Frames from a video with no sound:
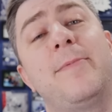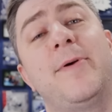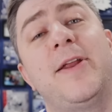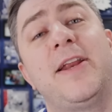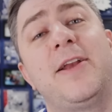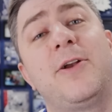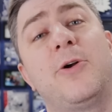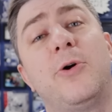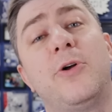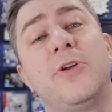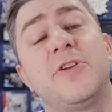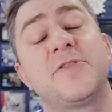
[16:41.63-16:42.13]
up
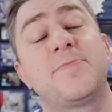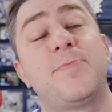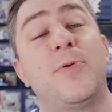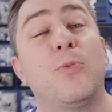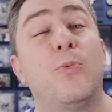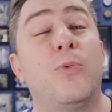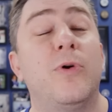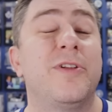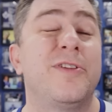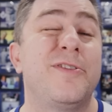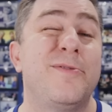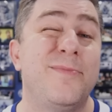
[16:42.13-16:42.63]
any goals,
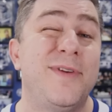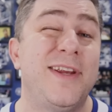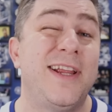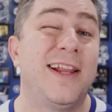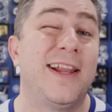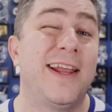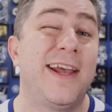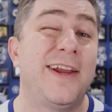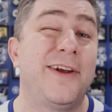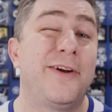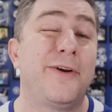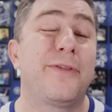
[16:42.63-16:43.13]
but William
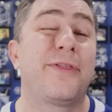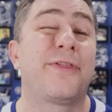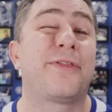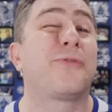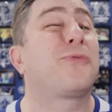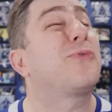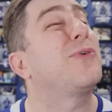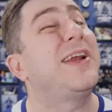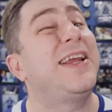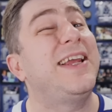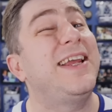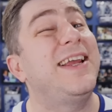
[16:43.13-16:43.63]
Nylander,
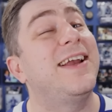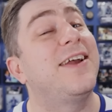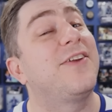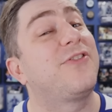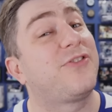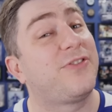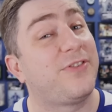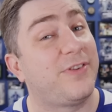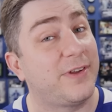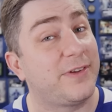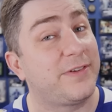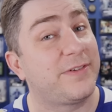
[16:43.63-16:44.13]
three
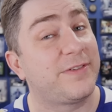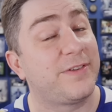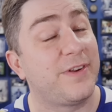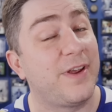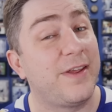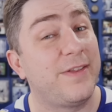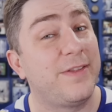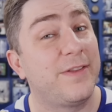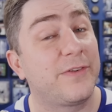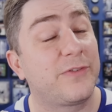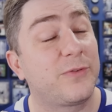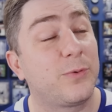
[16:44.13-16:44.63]
assists
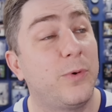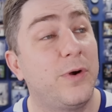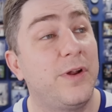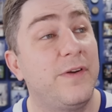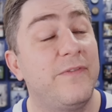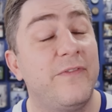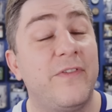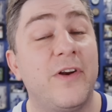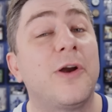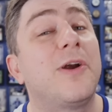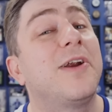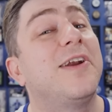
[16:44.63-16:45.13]
in this
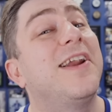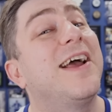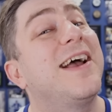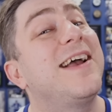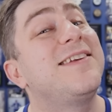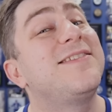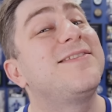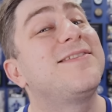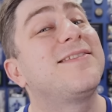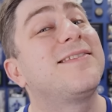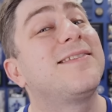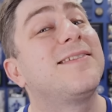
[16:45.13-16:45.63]
one. Very
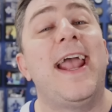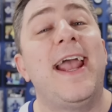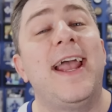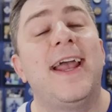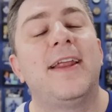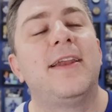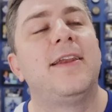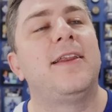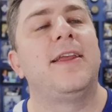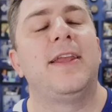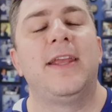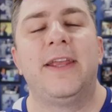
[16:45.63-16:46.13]
nice.
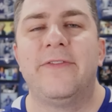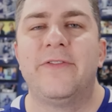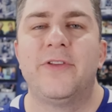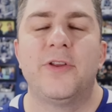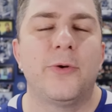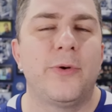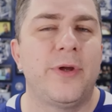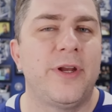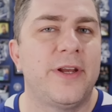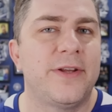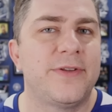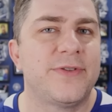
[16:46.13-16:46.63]
And even
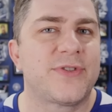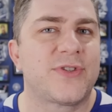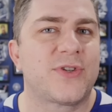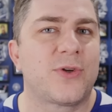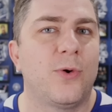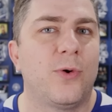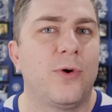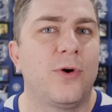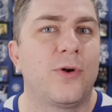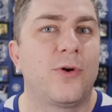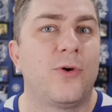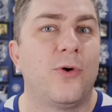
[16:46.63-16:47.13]
though he didn't
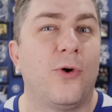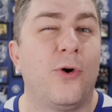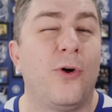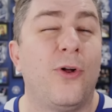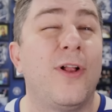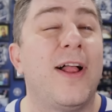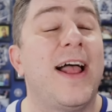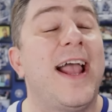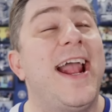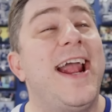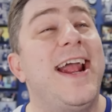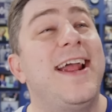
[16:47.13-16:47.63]
score a
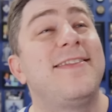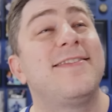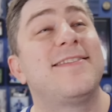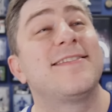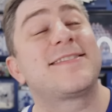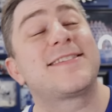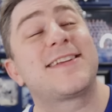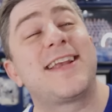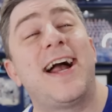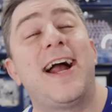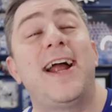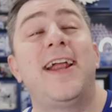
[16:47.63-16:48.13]
goal, and
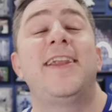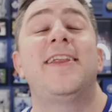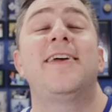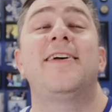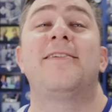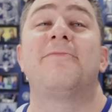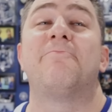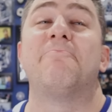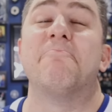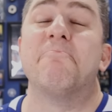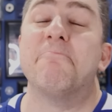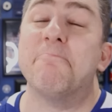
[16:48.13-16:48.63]
this kind
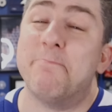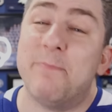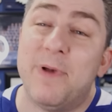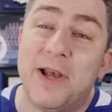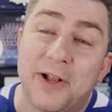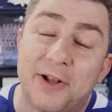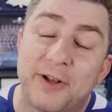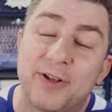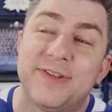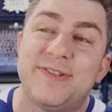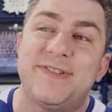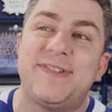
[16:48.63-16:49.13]
of
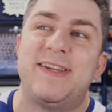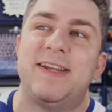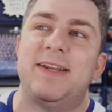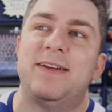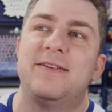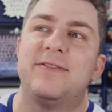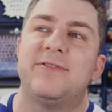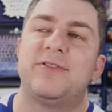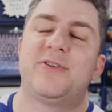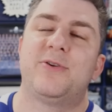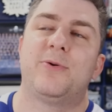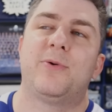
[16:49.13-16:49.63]
melds
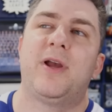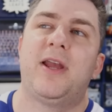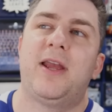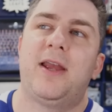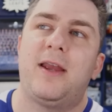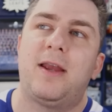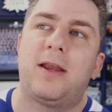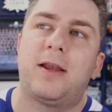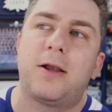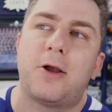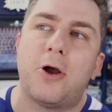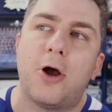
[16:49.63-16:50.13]
into
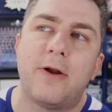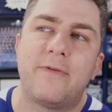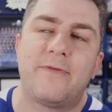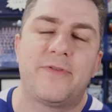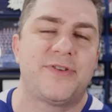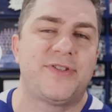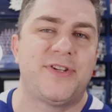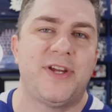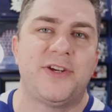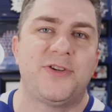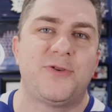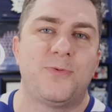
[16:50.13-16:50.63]
a
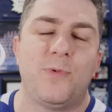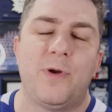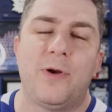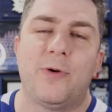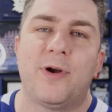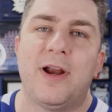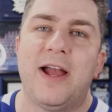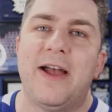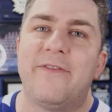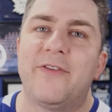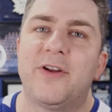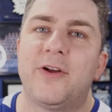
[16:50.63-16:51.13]
conversation we
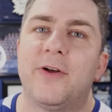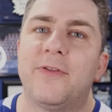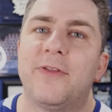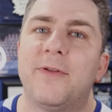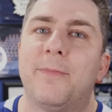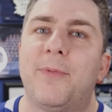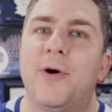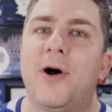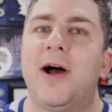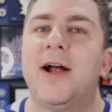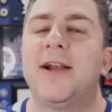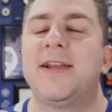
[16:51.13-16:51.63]
were having on the
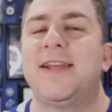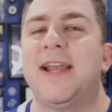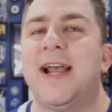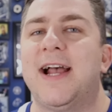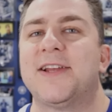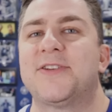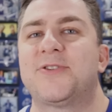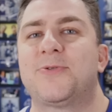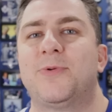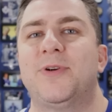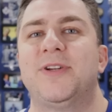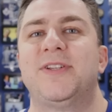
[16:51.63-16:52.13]

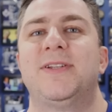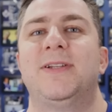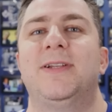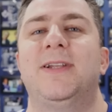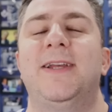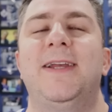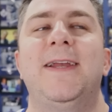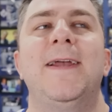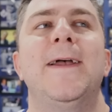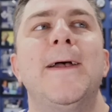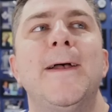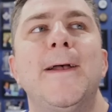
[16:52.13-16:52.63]
podcast
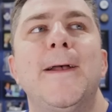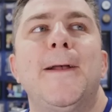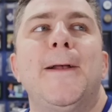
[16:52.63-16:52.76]
recently,